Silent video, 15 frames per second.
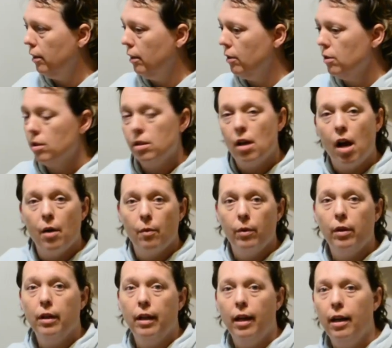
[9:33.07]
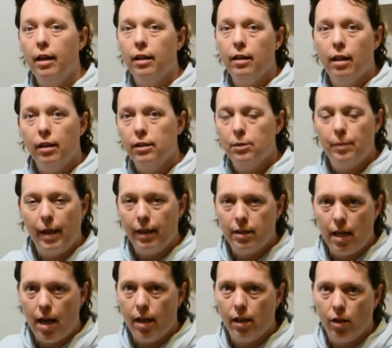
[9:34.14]
There's not really anything
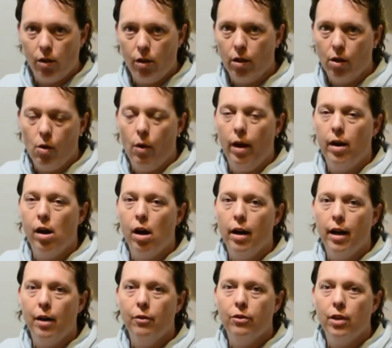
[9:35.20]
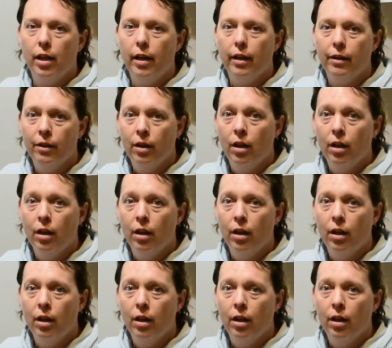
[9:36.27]
spectacular going on out there,